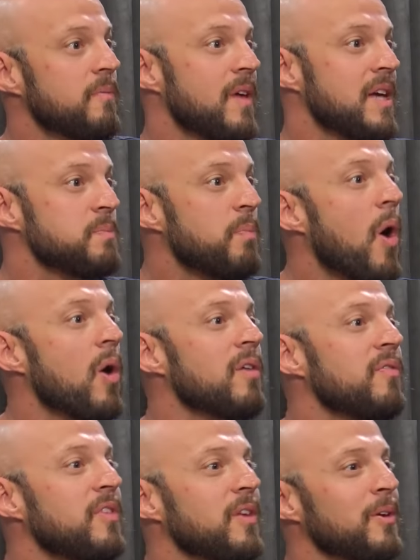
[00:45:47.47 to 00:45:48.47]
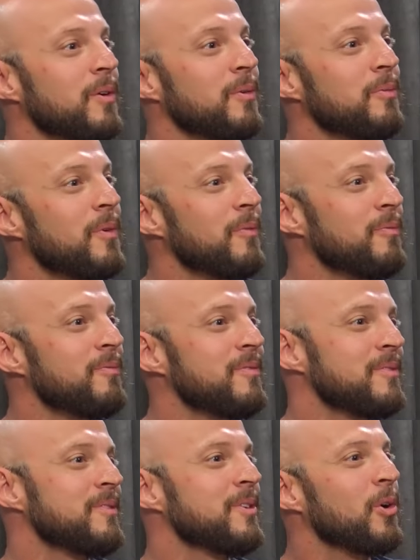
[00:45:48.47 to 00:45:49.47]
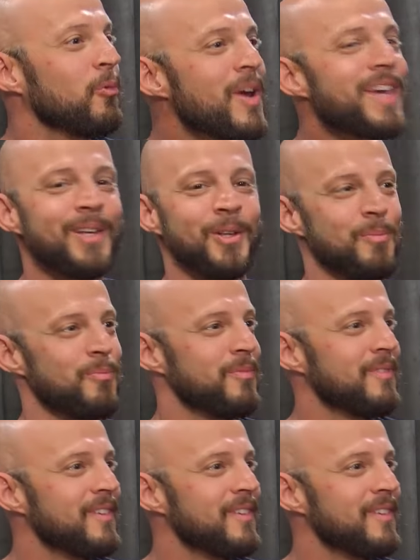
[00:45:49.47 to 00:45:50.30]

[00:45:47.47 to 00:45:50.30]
as part of the curriculum